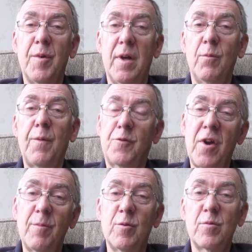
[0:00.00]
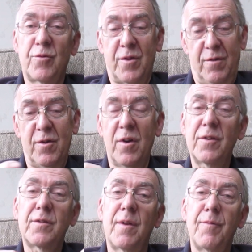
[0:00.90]
but with trebles you've
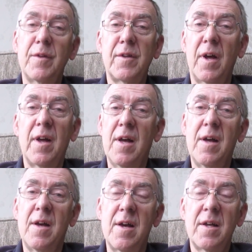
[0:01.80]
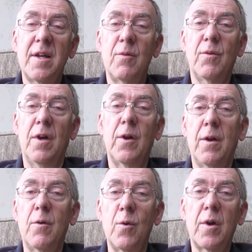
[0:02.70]
got something to get a
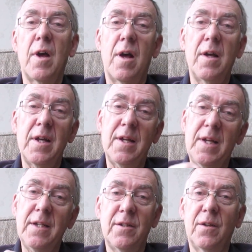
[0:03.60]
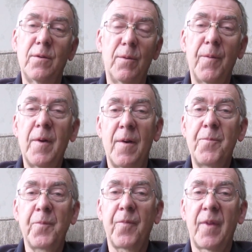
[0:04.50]
hook into.
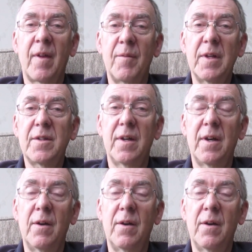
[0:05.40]
But